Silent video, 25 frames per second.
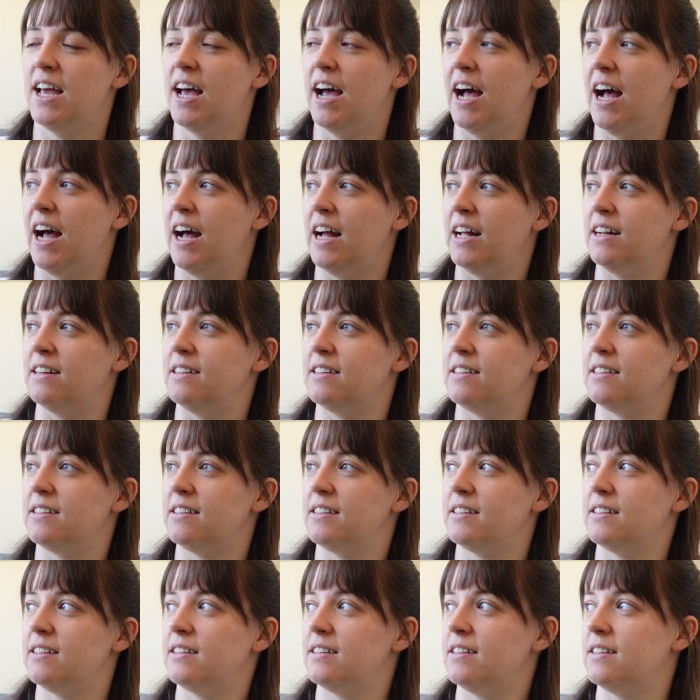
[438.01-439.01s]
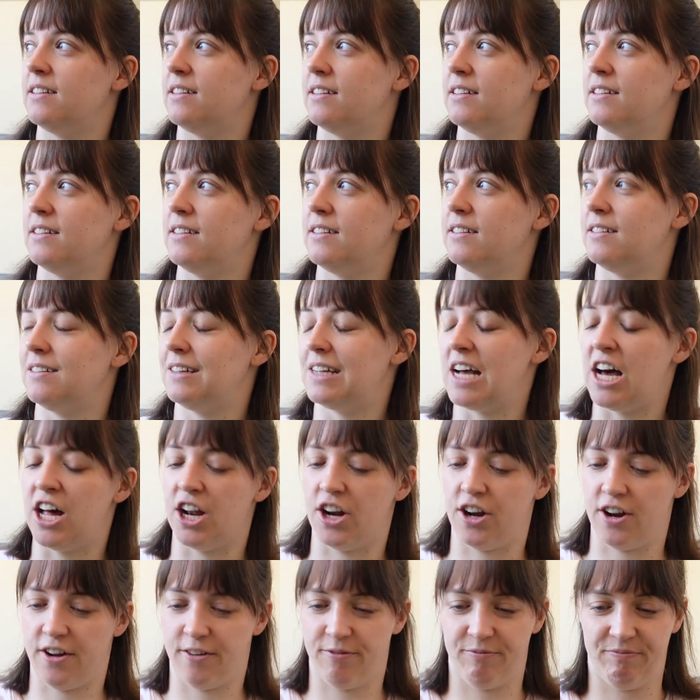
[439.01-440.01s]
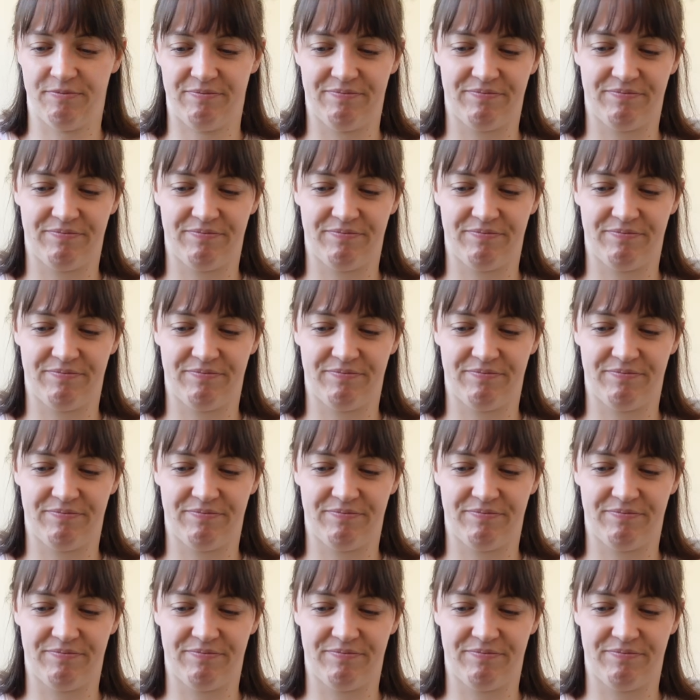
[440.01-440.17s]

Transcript: And I don't know.